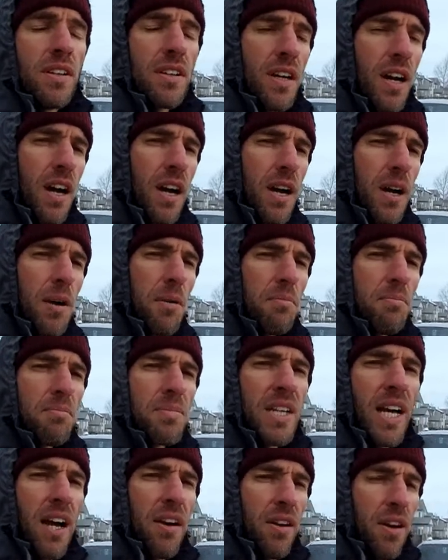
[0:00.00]

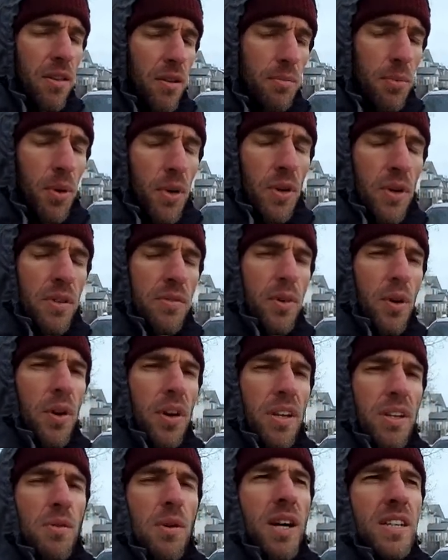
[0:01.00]
down on the border of
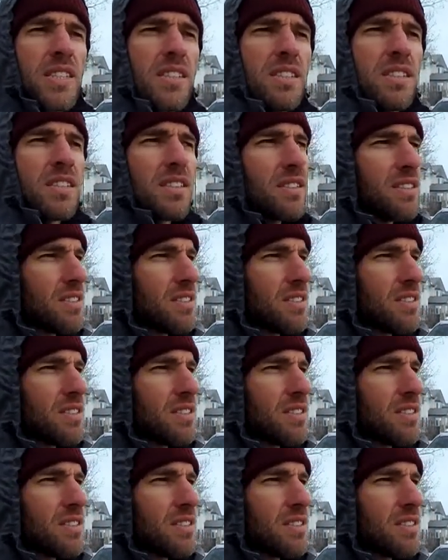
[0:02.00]
Oregon to Washington.